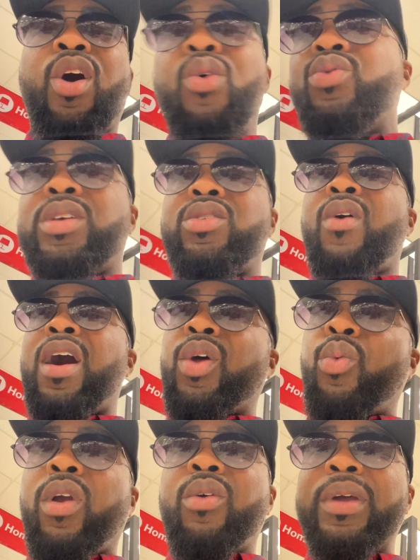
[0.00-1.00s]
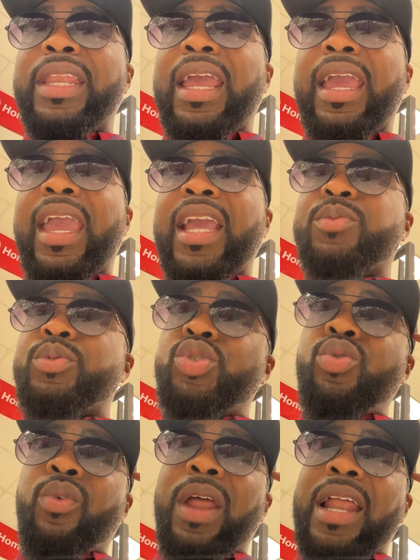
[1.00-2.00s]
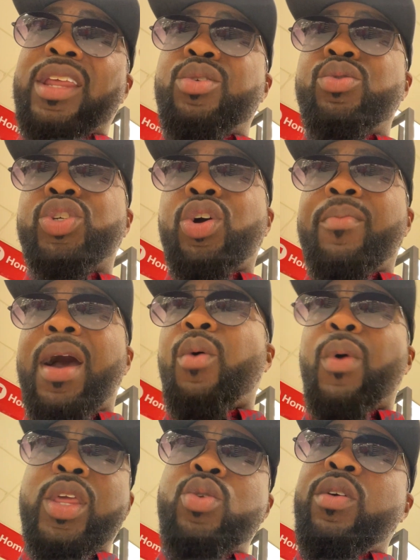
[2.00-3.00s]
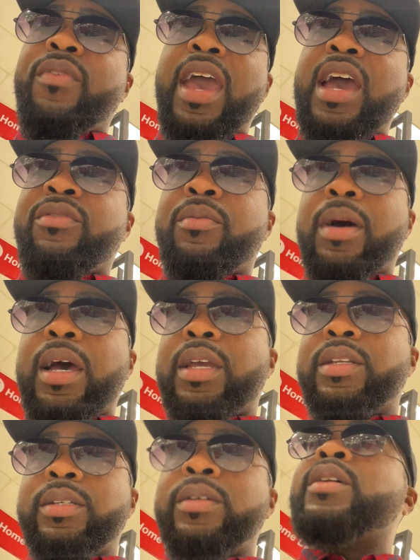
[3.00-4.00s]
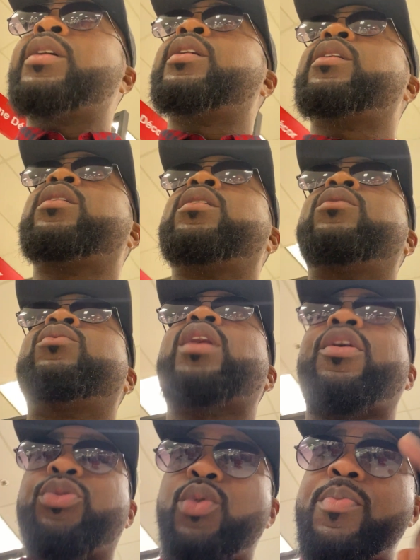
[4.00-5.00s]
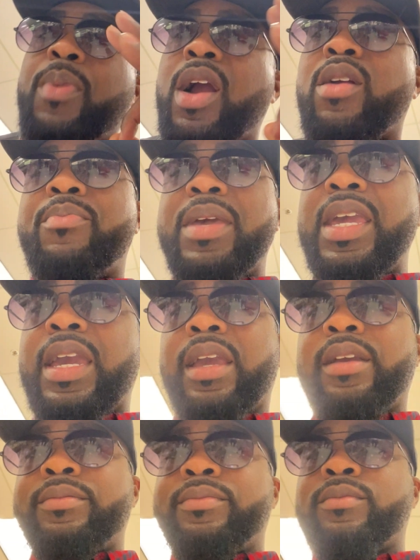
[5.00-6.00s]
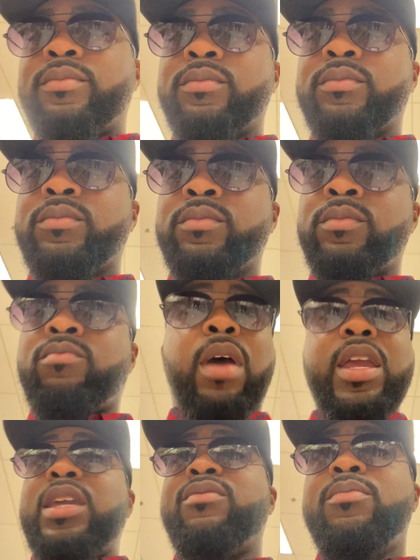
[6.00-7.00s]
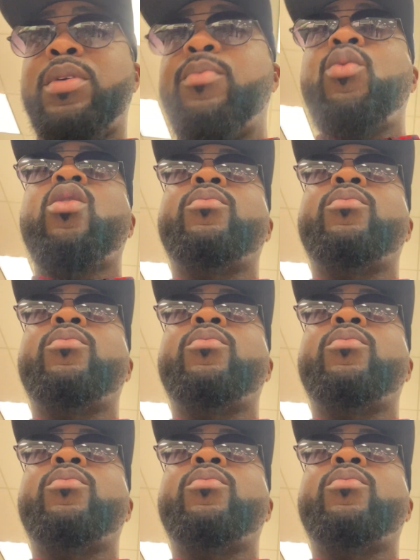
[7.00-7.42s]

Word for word: only know how to work with their hands, but you don't know how to use your mind. Why do you even have a mind? We are three part being. Might even be more,